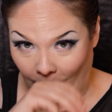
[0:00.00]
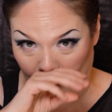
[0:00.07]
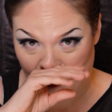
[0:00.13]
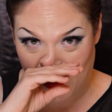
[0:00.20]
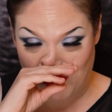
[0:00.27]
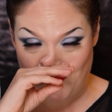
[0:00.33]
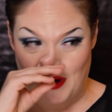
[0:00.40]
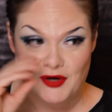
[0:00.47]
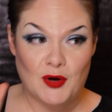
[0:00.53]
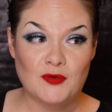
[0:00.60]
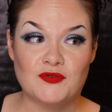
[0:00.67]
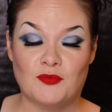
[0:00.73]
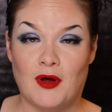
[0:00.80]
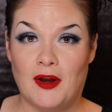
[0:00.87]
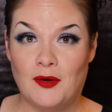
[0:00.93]
Making my
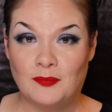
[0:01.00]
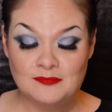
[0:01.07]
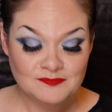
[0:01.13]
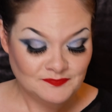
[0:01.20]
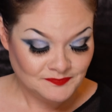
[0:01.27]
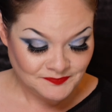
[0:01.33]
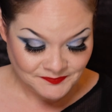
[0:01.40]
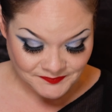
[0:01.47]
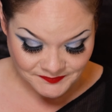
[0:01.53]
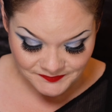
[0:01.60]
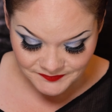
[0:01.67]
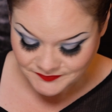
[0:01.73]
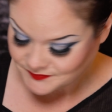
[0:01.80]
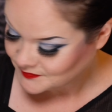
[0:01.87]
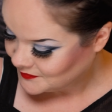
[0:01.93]
nose run.
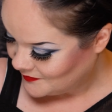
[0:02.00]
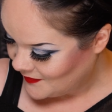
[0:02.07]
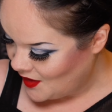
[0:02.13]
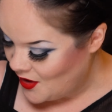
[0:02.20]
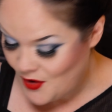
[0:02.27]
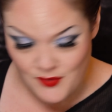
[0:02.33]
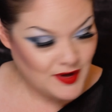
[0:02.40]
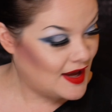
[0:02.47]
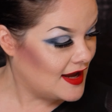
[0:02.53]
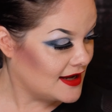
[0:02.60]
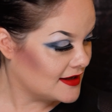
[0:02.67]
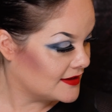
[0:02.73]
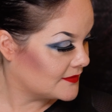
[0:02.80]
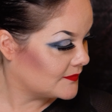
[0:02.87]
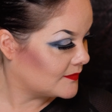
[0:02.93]

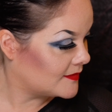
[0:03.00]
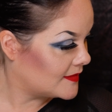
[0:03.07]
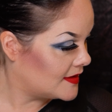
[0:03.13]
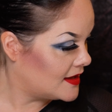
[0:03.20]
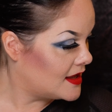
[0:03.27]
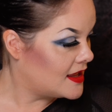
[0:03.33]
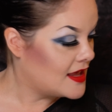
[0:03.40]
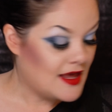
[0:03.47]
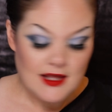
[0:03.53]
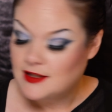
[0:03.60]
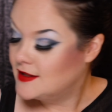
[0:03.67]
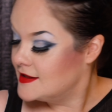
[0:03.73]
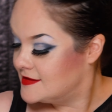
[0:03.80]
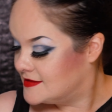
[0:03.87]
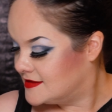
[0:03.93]
Okay.
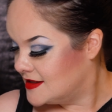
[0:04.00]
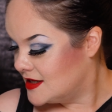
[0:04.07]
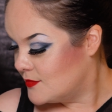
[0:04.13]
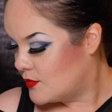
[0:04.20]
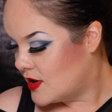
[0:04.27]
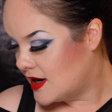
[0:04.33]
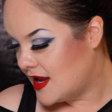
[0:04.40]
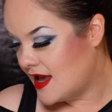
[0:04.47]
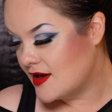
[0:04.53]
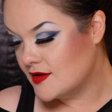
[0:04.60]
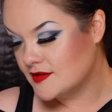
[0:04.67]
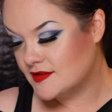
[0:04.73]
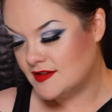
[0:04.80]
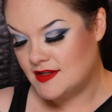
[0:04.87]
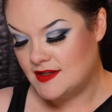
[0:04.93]
Let's see what
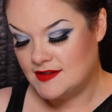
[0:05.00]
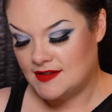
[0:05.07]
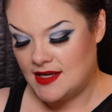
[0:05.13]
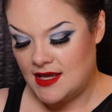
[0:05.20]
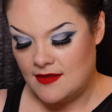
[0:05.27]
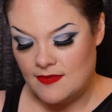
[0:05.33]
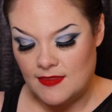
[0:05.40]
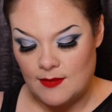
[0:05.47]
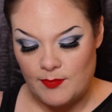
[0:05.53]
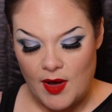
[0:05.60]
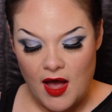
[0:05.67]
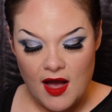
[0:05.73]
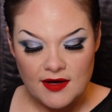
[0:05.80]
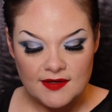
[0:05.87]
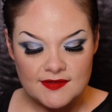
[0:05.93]
else is in the
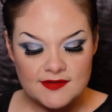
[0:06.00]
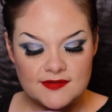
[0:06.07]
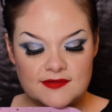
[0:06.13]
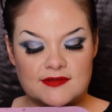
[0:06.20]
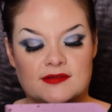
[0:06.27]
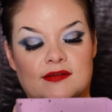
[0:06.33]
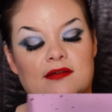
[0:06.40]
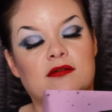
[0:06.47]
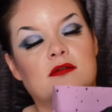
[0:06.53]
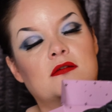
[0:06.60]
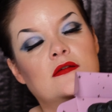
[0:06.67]
box.